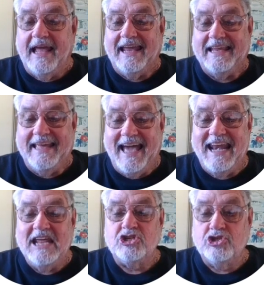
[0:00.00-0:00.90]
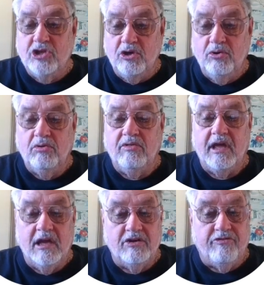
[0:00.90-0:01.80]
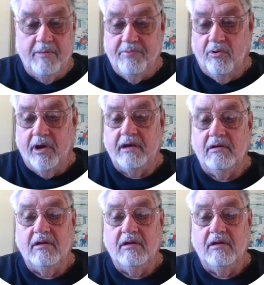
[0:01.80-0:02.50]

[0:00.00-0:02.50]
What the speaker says: and get it to the entry point,